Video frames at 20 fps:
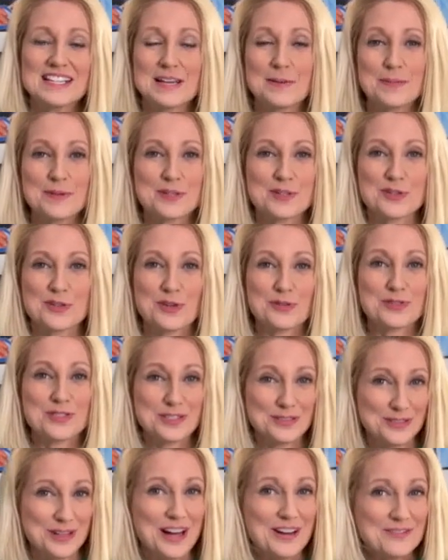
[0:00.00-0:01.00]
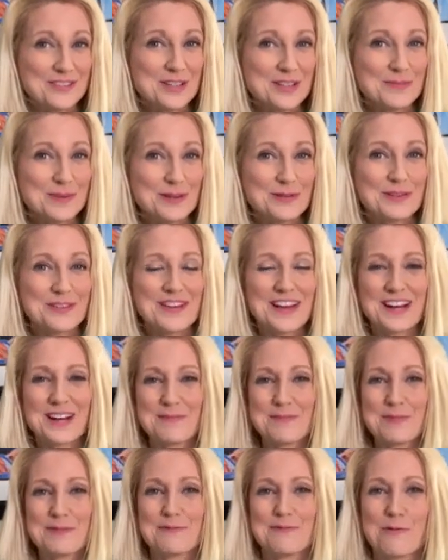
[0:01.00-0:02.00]
Temperatures are still comfortable. We've got
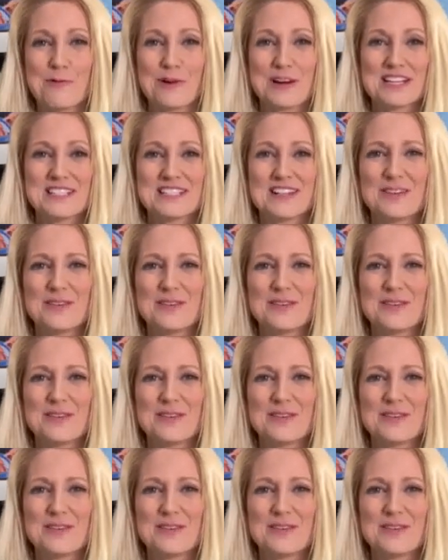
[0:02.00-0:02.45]
upper 40s,